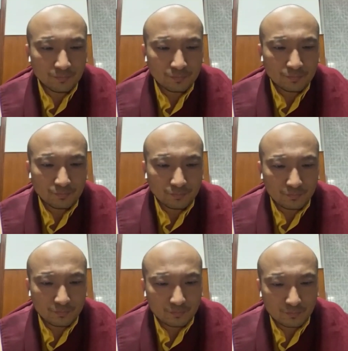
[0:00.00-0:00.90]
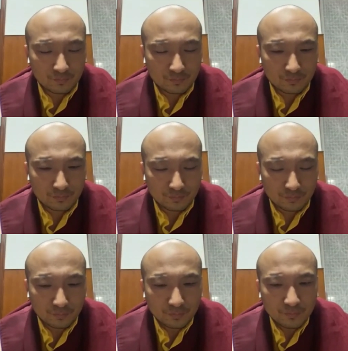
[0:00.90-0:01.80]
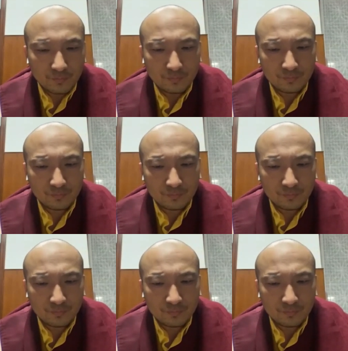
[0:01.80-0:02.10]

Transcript: No one is speaking in this clip.